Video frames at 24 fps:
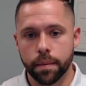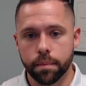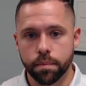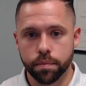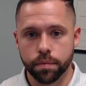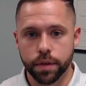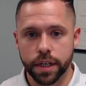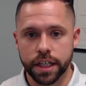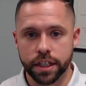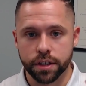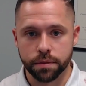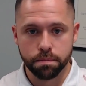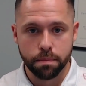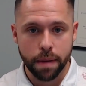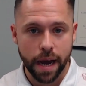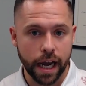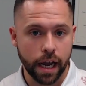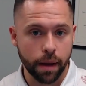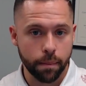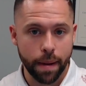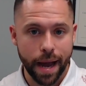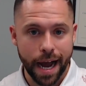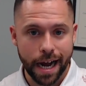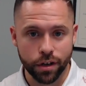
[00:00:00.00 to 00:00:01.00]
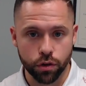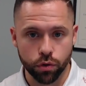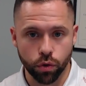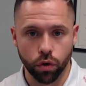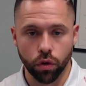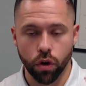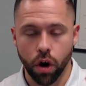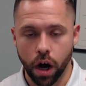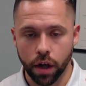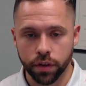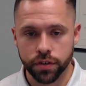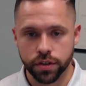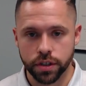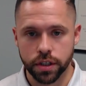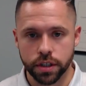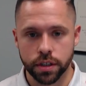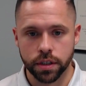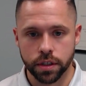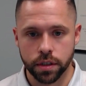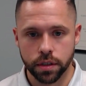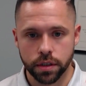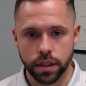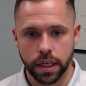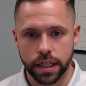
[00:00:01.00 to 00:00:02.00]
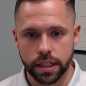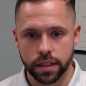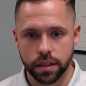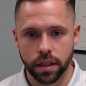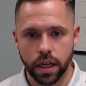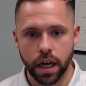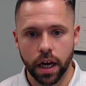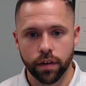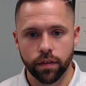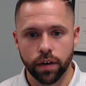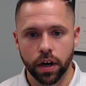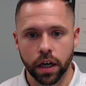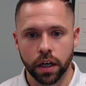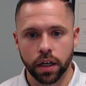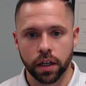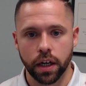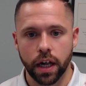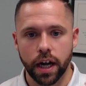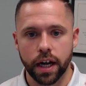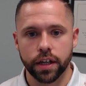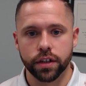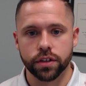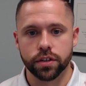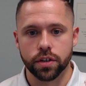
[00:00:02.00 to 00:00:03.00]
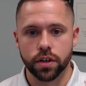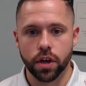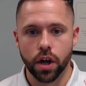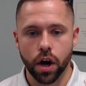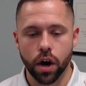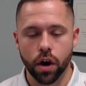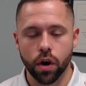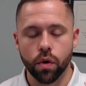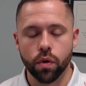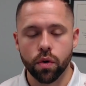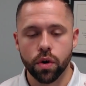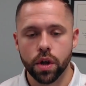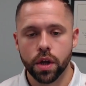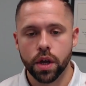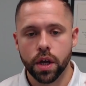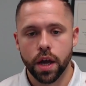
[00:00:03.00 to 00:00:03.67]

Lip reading: It's mega backdoor Roth season, as a lot of our clients know.